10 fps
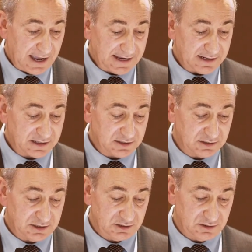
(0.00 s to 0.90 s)
and the
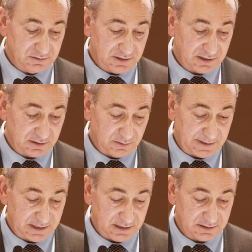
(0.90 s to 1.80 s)
continued
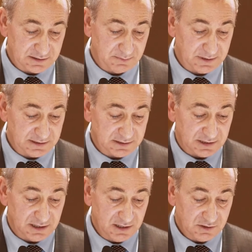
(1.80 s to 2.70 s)
economic
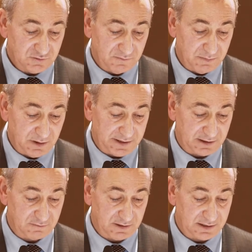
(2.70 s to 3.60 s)
instability driven by the
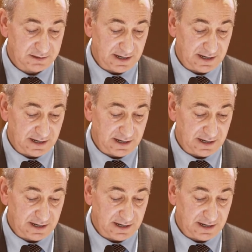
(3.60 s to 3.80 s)
Greek